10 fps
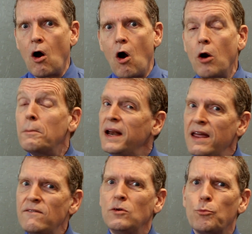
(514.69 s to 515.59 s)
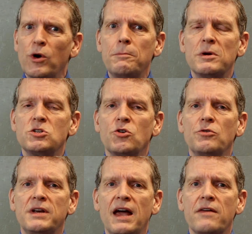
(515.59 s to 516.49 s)
harm and even premature
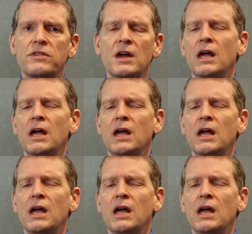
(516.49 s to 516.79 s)
death